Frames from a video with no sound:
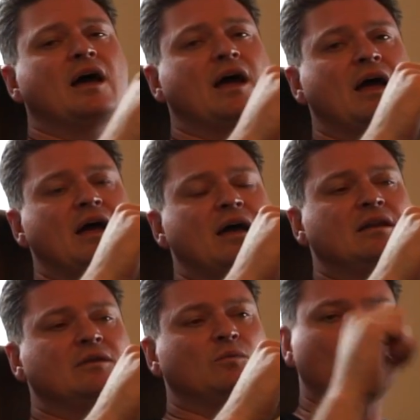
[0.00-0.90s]

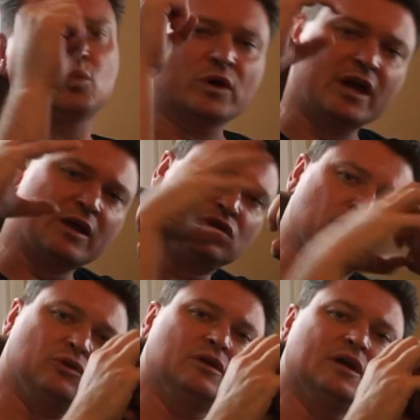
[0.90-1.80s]
And
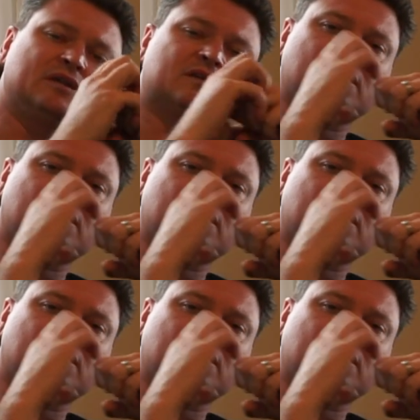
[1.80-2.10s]
its